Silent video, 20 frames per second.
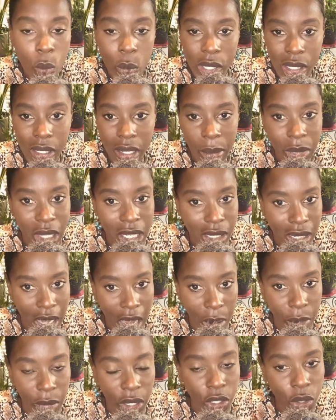Wisdom does
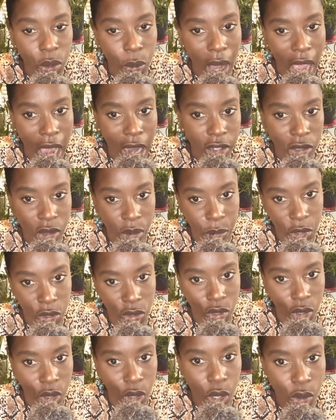not mean you ask the
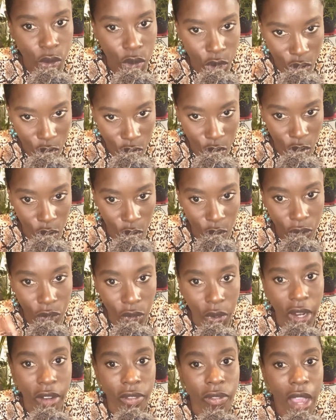person closest to you
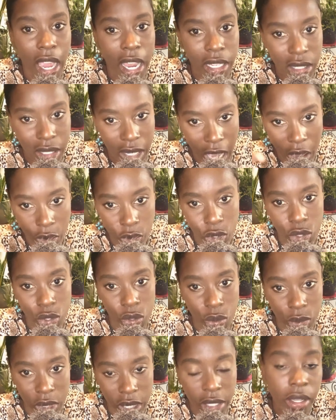for advice on how to
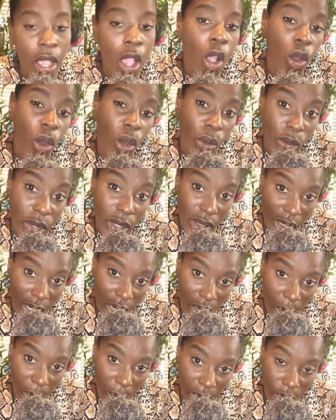do this. Go
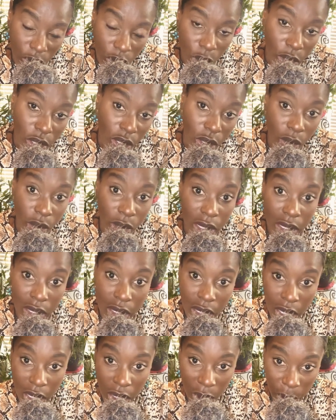seek mentors, go
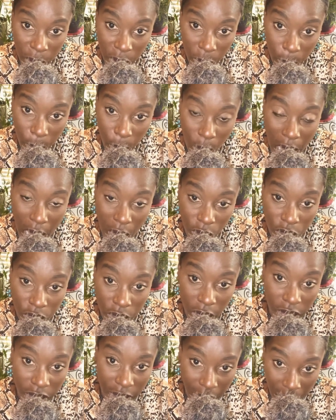seek people out
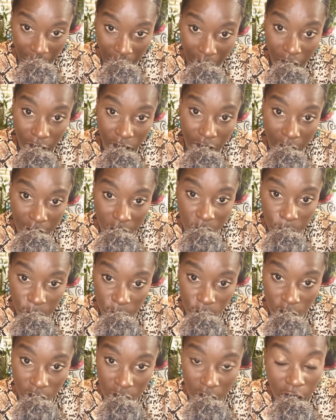there that have that
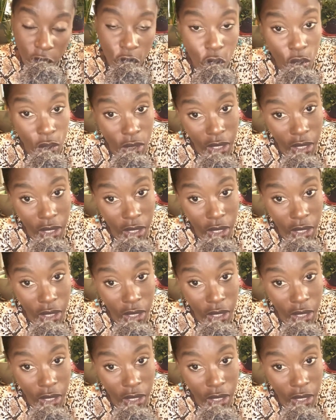spiritual knowledge to